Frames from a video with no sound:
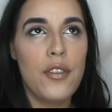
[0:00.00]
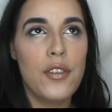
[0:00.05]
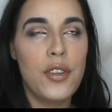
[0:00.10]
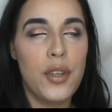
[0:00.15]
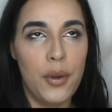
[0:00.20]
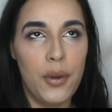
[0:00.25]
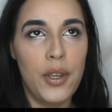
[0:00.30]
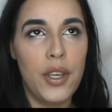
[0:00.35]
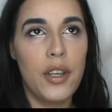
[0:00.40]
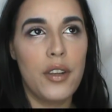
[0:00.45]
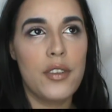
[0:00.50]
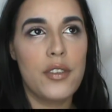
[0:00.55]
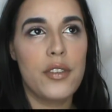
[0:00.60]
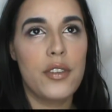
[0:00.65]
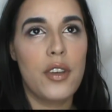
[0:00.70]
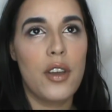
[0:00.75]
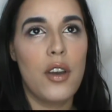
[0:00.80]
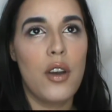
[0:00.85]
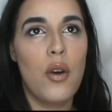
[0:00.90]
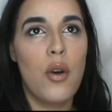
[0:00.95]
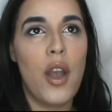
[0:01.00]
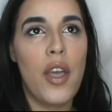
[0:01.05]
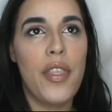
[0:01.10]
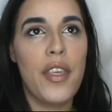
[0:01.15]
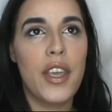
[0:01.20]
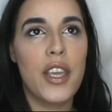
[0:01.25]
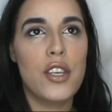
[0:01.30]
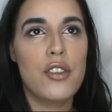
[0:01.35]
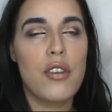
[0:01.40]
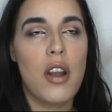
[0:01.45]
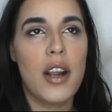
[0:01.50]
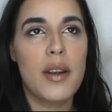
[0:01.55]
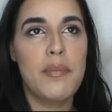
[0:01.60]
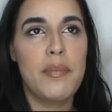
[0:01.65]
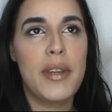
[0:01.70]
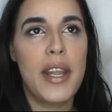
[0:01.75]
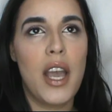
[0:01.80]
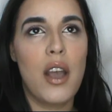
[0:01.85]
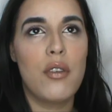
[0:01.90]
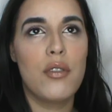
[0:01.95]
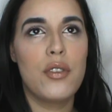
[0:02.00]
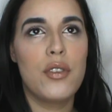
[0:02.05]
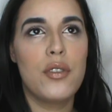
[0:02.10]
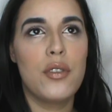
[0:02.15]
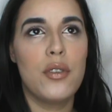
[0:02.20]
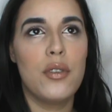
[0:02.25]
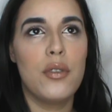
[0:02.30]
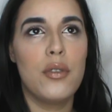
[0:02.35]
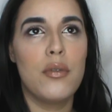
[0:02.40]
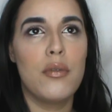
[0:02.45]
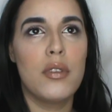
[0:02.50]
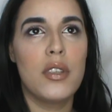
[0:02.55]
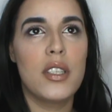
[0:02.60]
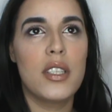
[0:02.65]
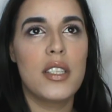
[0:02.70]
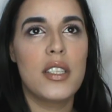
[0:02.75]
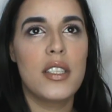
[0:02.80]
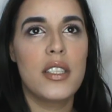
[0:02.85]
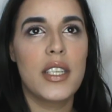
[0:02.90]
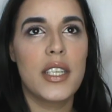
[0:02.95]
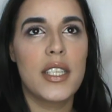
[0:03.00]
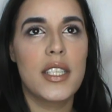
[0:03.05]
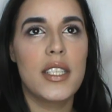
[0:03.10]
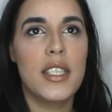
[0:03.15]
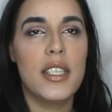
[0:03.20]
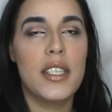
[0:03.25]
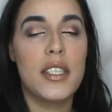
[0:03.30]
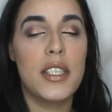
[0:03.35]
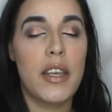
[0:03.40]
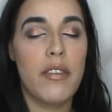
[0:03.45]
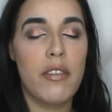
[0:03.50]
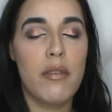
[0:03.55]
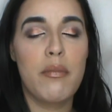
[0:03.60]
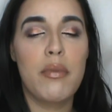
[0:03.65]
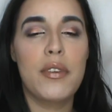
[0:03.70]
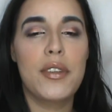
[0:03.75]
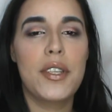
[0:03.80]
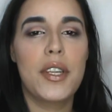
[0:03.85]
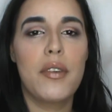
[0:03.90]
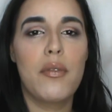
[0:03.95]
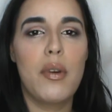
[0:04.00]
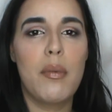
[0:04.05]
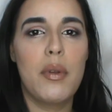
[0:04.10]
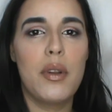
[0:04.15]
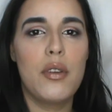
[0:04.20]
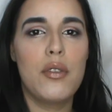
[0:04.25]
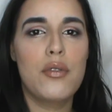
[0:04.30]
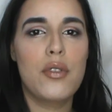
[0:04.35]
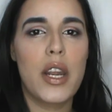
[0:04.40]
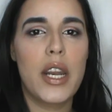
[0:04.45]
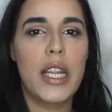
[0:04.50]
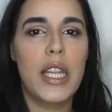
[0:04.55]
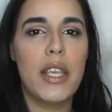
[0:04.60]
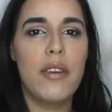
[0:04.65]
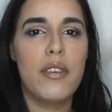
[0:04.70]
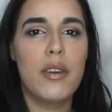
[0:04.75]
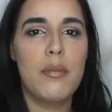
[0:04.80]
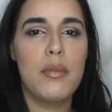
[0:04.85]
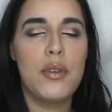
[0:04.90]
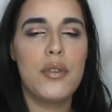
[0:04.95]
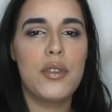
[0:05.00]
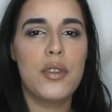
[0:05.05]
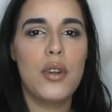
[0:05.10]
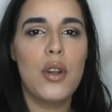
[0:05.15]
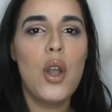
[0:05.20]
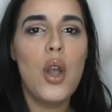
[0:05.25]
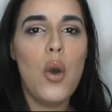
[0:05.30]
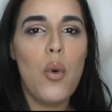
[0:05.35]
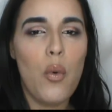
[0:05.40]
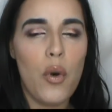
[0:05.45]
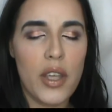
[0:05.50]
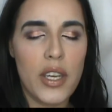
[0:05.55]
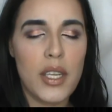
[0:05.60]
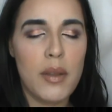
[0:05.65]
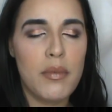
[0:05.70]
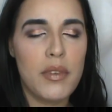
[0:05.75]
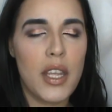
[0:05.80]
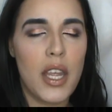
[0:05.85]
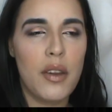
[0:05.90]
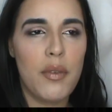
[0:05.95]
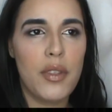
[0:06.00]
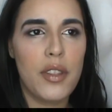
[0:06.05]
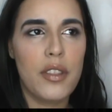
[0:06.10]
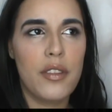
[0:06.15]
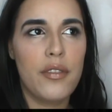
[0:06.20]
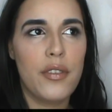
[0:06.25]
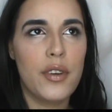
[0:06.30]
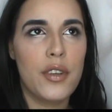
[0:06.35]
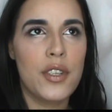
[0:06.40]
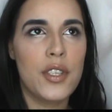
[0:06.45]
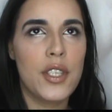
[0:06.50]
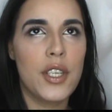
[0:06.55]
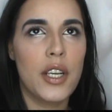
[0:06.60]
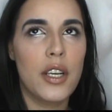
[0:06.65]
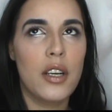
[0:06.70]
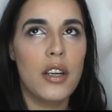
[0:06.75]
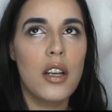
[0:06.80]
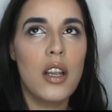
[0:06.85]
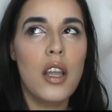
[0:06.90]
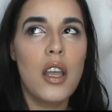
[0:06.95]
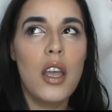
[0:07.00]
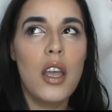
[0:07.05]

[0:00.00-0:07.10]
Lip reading: 2 years ago, I think it dropped down to 67% of women who try to leave an abuser will end up dead within the first year.